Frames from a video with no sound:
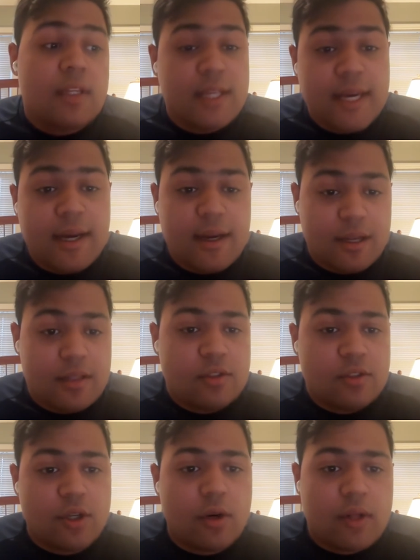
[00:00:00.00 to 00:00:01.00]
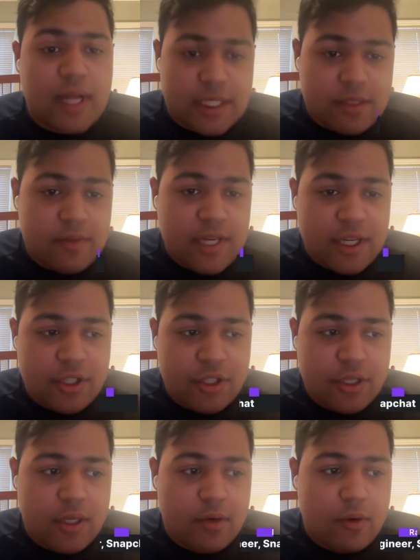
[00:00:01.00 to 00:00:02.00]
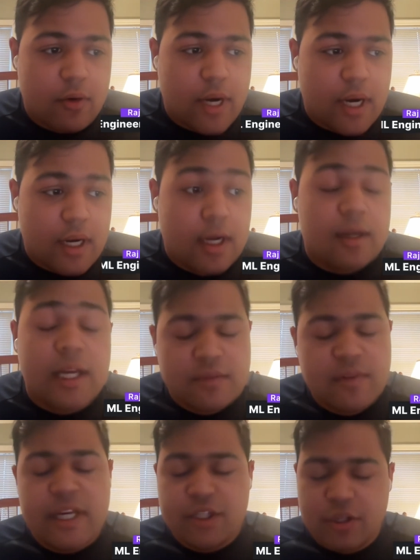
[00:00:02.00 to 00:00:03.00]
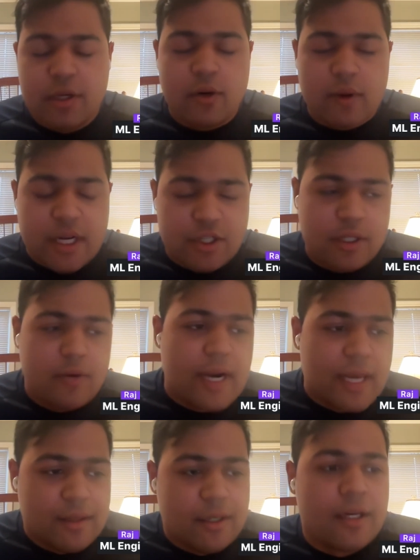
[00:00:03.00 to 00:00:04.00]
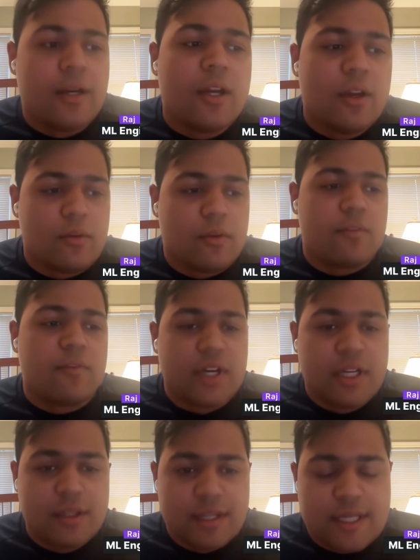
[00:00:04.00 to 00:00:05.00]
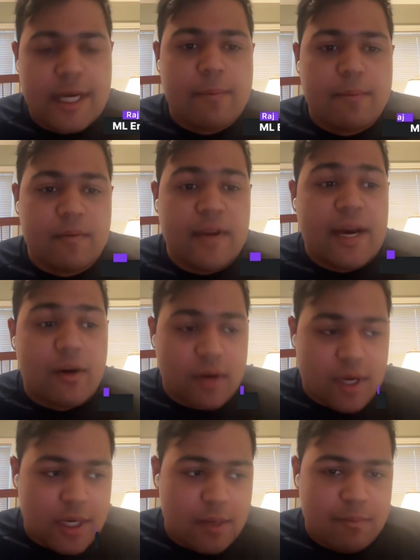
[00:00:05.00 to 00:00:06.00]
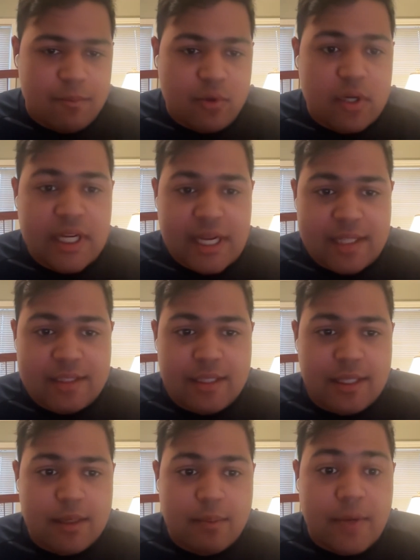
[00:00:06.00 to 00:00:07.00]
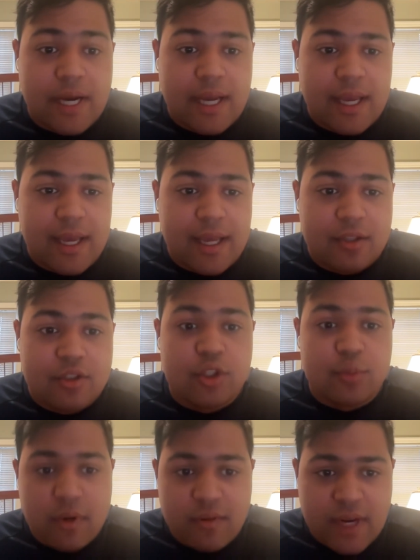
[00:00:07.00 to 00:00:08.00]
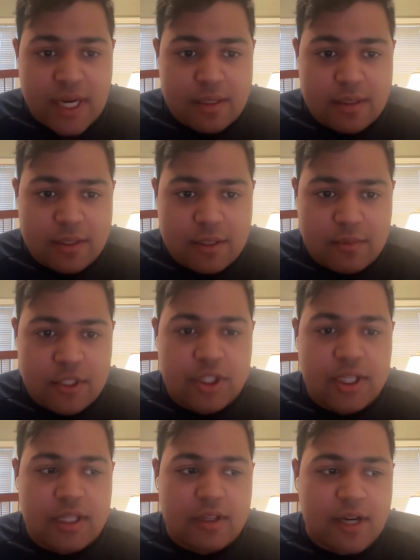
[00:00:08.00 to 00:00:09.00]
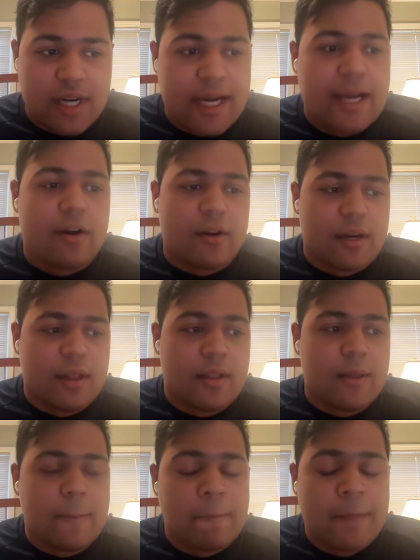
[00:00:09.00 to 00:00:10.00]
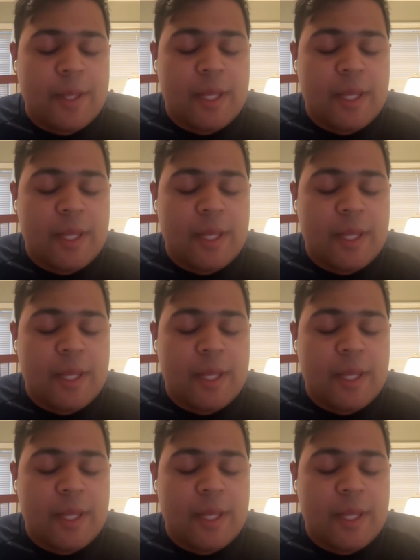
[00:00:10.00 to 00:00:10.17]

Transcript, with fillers: Yeah, so classification and regre- uh, classification and regression rather refer to the type of outcome predicted by a supervised machine learning algorithm.